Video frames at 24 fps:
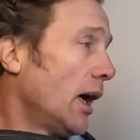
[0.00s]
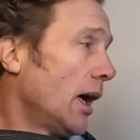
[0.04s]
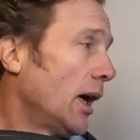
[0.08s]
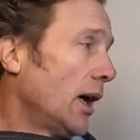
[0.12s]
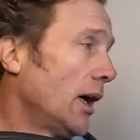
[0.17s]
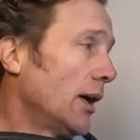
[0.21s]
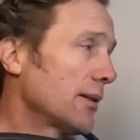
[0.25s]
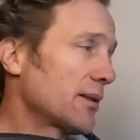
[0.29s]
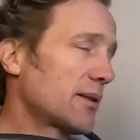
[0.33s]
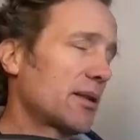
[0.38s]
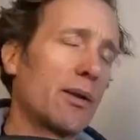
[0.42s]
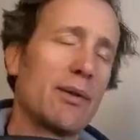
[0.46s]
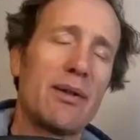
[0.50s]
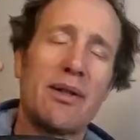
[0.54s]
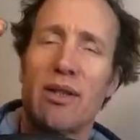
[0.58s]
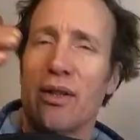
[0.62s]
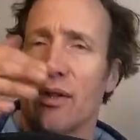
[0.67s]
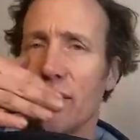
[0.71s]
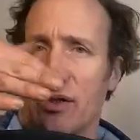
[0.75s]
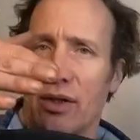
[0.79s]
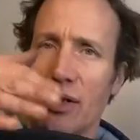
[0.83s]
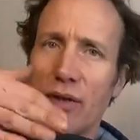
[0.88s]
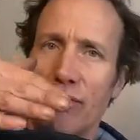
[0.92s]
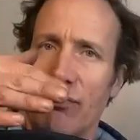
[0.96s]
So it's
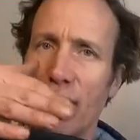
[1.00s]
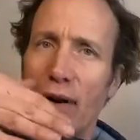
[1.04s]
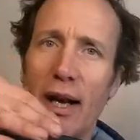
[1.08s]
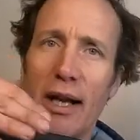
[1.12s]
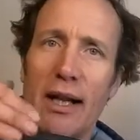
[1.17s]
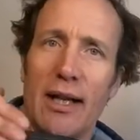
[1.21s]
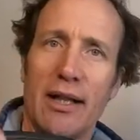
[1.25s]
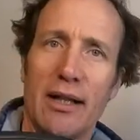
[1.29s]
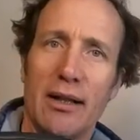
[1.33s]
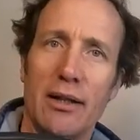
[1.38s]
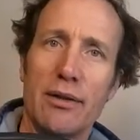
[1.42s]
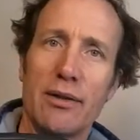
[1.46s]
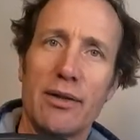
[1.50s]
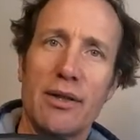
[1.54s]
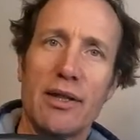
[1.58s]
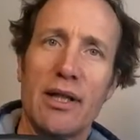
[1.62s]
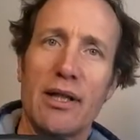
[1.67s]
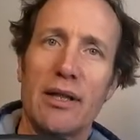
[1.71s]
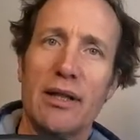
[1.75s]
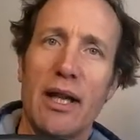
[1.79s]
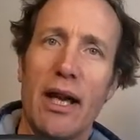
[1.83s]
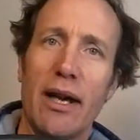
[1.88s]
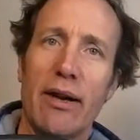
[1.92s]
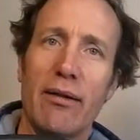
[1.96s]
not just rattling loose
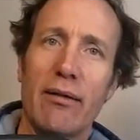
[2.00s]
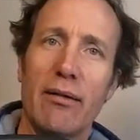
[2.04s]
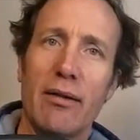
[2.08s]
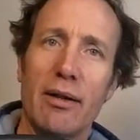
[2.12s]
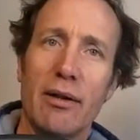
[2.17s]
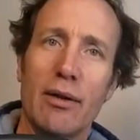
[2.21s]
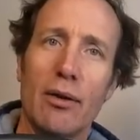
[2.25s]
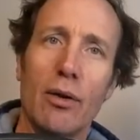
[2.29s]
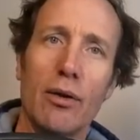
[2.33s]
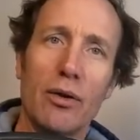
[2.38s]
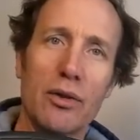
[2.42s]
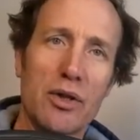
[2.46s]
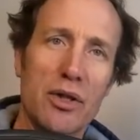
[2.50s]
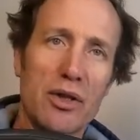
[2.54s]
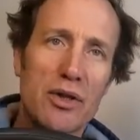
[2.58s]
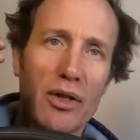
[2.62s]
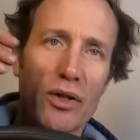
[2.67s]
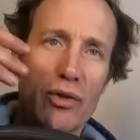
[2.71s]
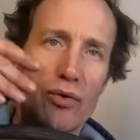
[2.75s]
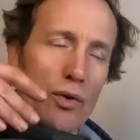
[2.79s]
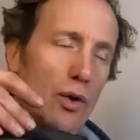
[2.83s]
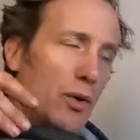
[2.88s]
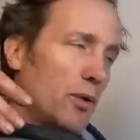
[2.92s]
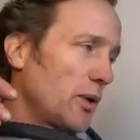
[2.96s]
in there or just
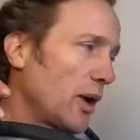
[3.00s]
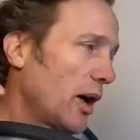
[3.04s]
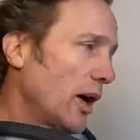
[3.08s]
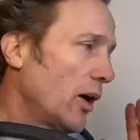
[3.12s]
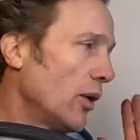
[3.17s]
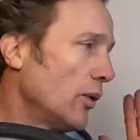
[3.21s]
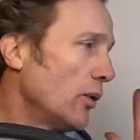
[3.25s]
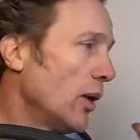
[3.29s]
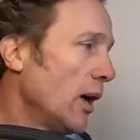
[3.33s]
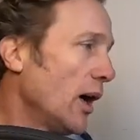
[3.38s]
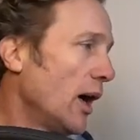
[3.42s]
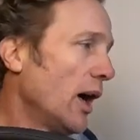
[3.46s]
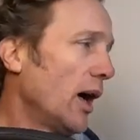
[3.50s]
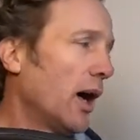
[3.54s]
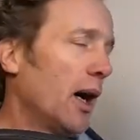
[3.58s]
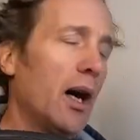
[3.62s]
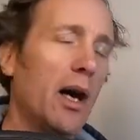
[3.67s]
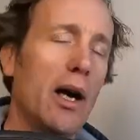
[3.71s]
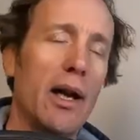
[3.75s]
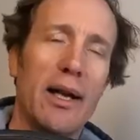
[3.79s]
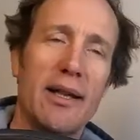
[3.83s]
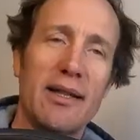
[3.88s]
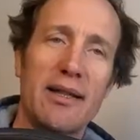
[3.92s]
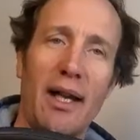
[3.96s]
a drilled hole.
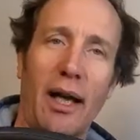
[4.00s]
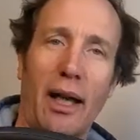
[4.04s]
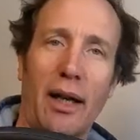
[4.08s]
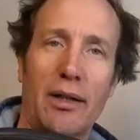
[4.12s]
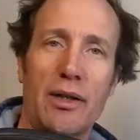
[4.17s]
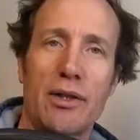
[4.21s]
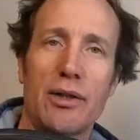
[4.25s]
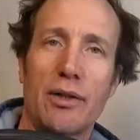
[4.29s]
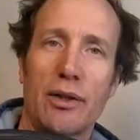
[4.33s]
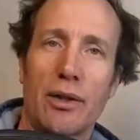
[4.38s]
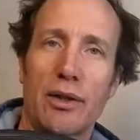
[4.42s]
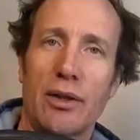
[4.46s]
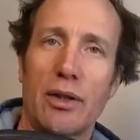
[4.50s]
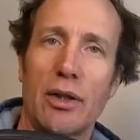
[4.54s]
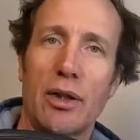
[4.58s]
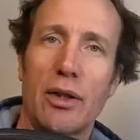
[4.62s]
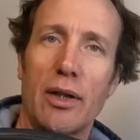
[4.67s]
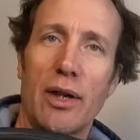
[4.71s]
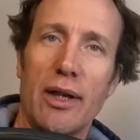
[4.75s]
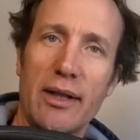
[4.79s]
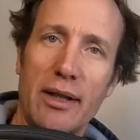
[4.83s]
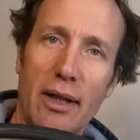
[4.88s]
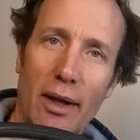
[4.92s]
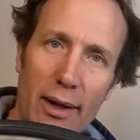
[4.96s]
It's actually got a
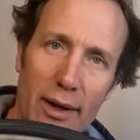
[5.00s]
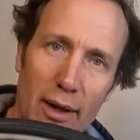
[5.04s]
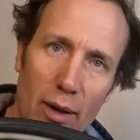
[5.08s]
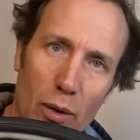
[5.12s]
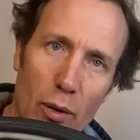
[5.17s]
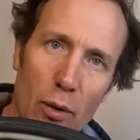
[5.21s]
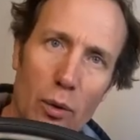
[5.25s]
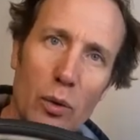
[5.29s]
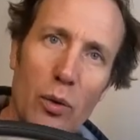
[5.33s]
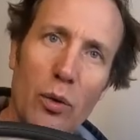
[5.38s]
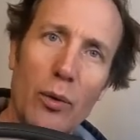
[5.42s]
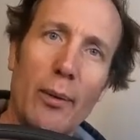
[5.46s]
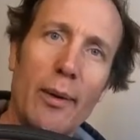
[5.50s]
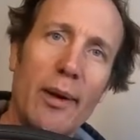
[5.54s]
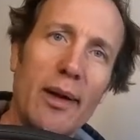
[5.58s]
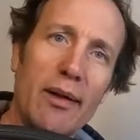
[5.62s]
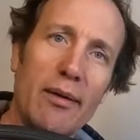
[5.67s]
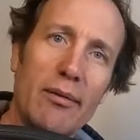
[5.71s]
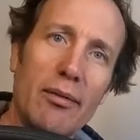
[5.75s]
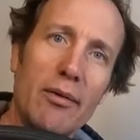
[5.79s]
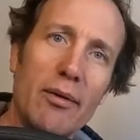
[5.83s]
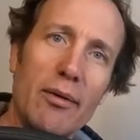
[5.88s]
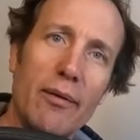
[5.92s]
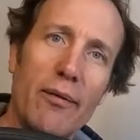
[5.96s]
guide going all the way
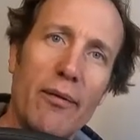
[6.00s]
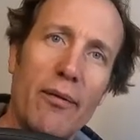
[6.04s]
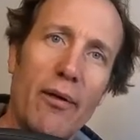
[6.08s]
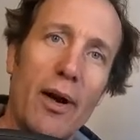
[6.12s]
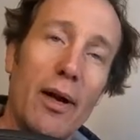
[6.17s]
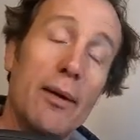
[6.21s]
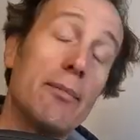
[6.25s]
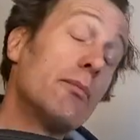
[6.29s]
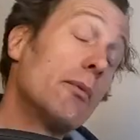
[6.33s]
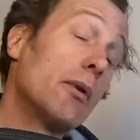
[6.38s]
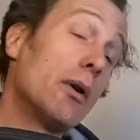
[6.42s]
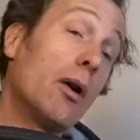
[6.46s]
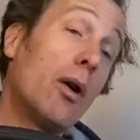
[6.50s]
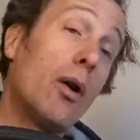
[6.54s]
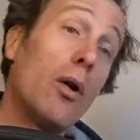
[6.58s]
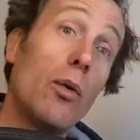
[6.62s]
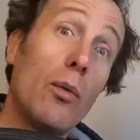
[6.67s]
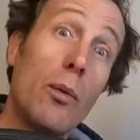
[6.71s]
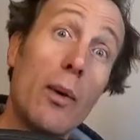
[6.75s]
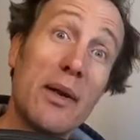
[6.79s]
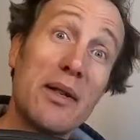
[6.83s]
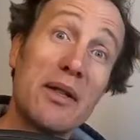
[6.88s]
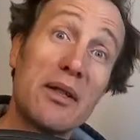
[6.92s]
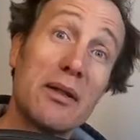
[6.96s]
through the frame.
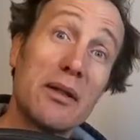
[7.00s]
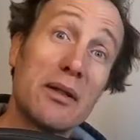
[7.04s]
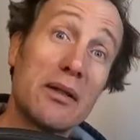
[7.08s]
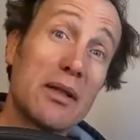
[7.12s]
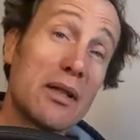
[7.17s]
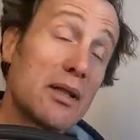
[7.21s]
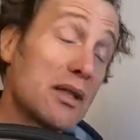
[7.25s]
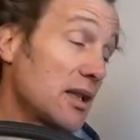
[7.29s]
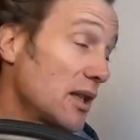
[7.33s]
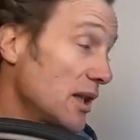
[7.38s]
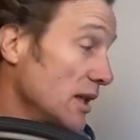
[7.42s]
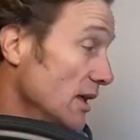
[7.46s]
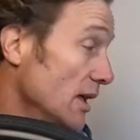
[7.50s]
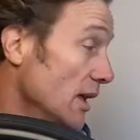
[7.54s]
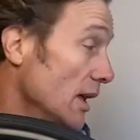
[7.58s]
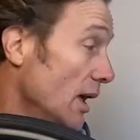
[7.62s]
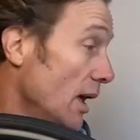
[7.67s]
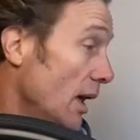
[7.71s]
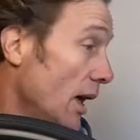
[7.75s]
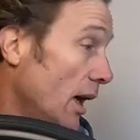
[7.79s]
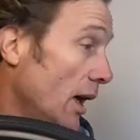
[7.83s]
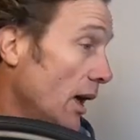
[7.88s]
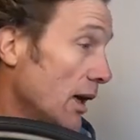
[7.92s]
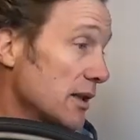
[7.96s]
Always good to see.
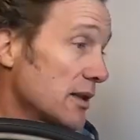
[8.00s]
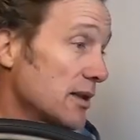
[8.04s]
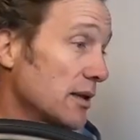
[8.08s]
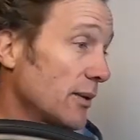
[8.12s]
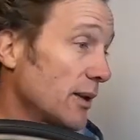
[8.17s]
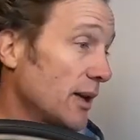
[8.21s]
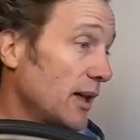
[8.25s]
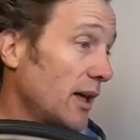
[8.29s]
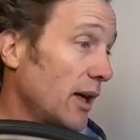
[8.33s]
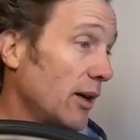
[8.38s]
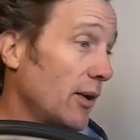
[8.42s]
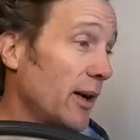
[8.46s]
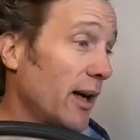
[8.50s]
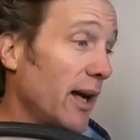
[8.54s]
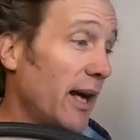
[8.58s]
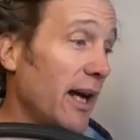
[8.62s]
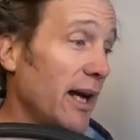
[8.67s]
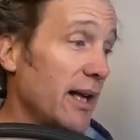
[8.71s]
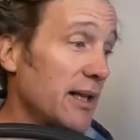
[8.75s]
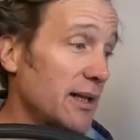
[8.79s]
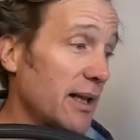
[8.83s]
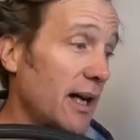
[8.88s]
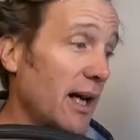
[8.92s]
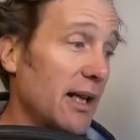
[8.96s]
So we're going to go
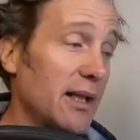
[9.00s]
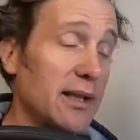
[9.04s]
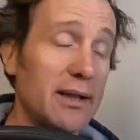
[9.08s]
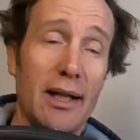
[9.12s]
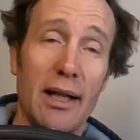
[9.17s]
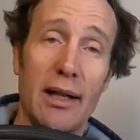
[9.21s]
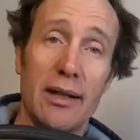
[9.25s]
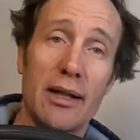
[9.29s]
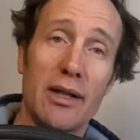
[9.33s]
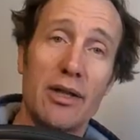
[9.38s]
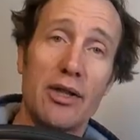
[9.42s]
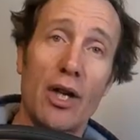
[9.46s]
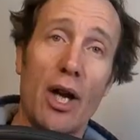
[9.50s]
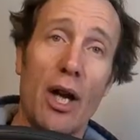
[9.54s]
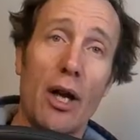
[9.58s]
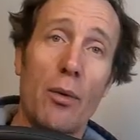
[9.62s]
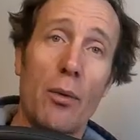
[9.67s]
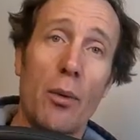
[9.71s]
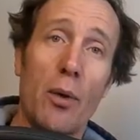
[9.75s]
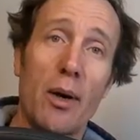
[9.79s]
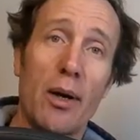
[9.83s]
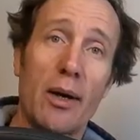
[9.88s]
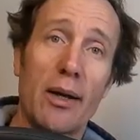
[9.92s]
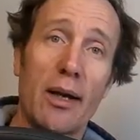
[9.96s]
ahead and get the
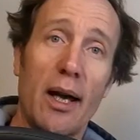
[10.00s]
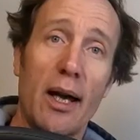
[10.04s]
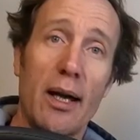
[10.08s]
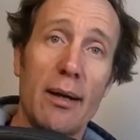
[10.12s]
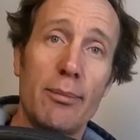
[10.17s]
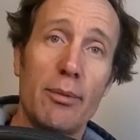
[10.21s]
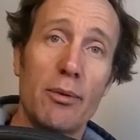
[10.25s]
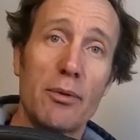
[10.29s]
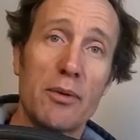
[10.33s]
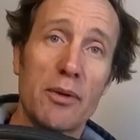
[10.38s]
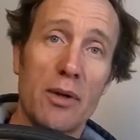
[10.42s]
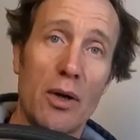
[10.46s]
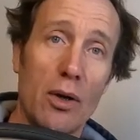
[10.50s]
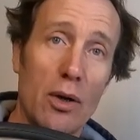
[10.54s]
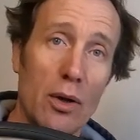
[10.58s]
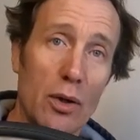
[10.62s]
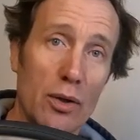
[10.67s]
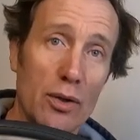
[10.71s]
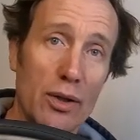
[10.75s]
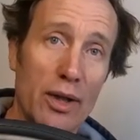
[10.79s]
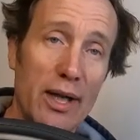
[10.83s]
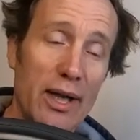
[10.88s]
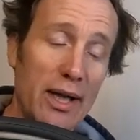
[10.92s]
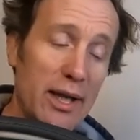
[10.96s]
Jaguar cables
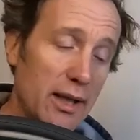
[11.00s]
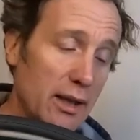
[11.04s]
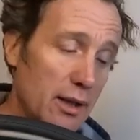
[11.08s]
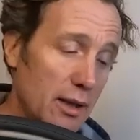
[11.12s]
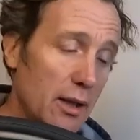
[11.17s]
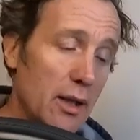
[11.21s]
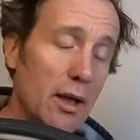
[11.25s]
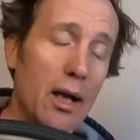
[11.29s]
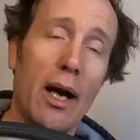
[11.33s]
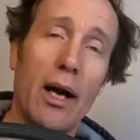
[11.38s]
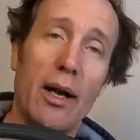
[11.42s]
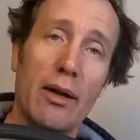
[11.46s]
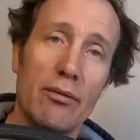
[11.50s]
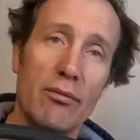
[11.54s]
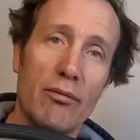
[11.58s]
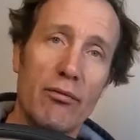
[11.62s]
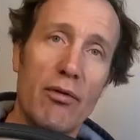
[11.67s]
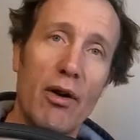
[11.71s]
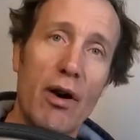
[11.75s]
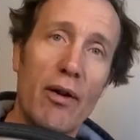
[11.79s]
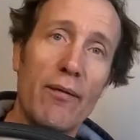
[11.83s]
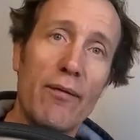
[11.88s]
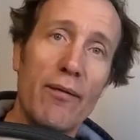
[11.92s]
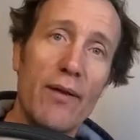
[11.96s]
on here
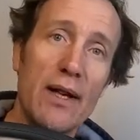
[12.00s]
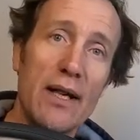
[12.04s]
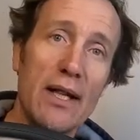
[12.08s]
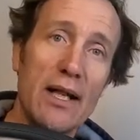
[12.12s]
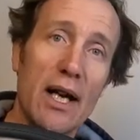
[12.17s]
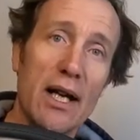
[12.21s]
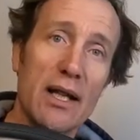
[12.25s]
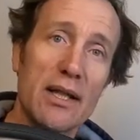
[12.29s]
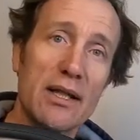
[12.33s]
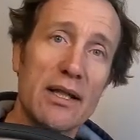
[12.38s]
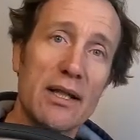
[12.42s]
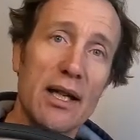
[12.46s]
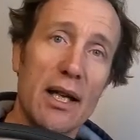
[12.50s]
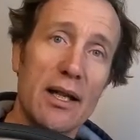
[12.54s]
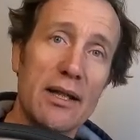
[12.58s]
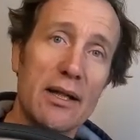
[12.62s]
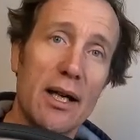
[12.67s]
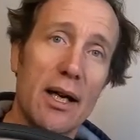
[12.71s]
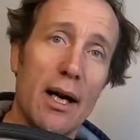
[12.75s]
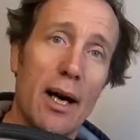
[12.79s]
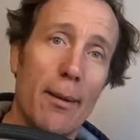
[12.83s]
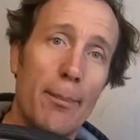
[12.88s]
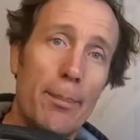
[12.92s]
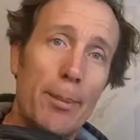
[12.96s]
and roughly set
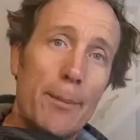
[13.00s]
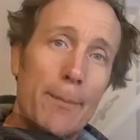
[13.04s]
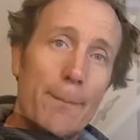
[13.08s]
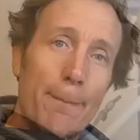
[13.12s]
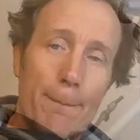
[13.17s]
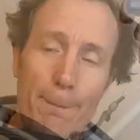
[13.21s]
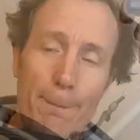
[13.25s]
up.